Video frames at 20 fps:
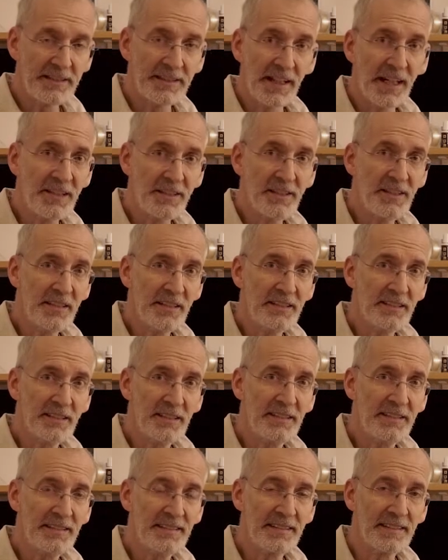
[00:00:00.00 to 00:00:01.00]
touching
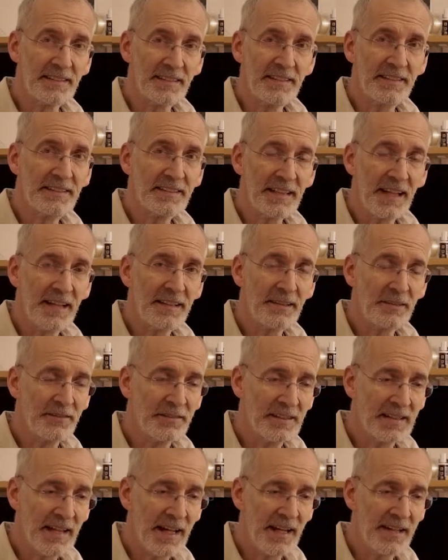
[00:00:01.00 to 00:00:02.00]
this kind of
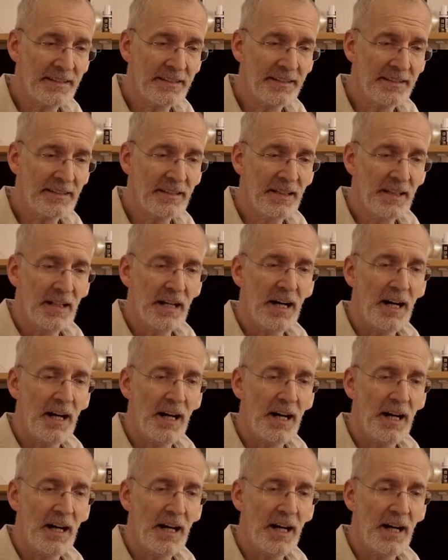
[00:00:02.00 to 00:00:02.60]
slider